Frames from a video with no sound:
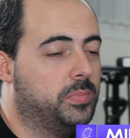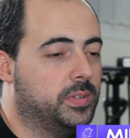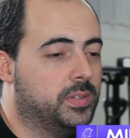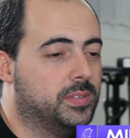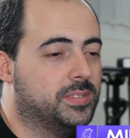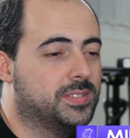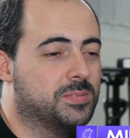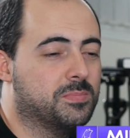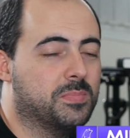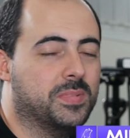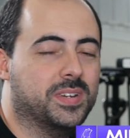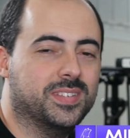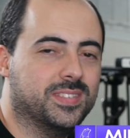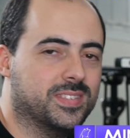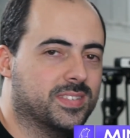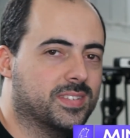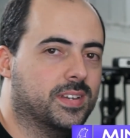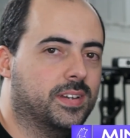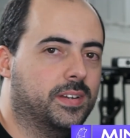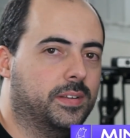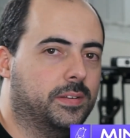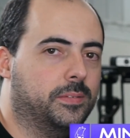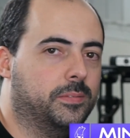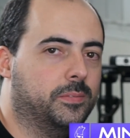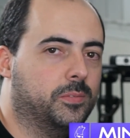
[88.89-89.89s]
it's my
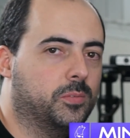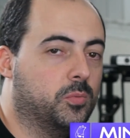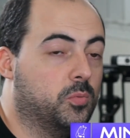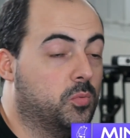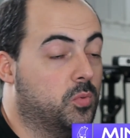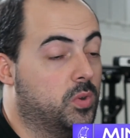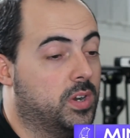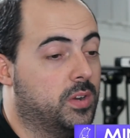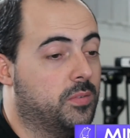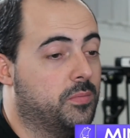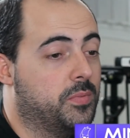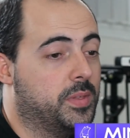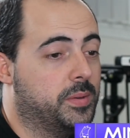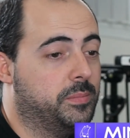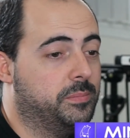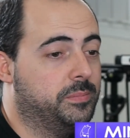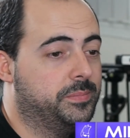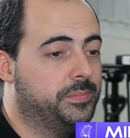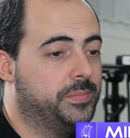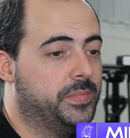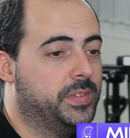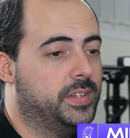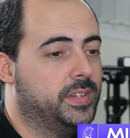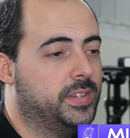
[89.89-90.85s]
son one of them